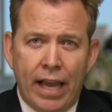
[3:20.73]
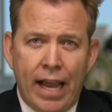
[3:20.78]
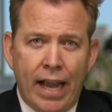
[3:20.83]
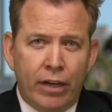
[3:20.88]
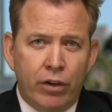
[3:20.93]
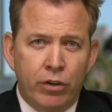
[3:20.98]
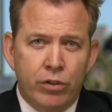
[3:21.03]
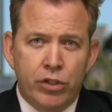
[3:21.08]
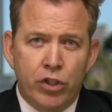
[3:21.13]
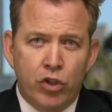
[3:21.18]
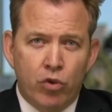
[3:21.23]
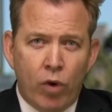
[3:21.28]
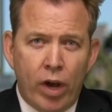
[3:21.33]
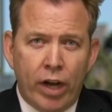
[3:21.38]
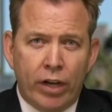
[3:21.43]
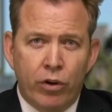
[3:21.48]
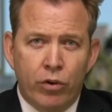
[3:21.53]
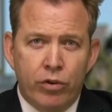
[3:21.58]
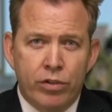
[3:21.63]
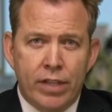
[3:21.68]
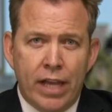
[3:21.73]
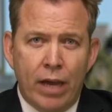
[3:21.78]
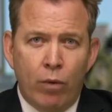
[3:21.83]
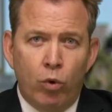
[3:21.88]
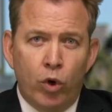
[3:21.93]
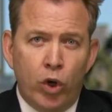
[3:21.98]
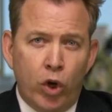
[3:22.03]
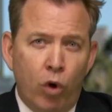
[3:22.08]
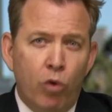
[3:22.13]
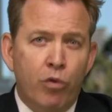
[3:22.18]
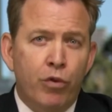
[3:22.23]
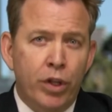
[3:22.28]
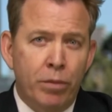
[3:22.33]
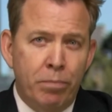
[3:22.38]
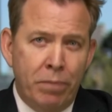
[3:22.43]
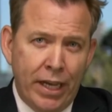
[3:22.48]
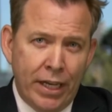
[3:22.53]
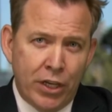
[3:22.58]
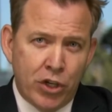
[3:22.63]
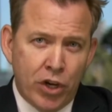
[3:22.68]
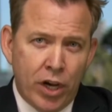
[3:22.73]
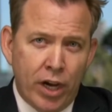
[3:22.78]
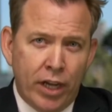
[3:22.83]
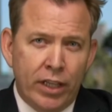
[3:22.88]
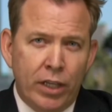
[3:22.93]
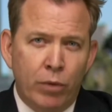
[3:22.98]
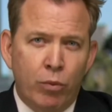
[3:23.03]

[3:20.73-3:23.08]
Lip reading: actors, and directors that will go for the paycheck,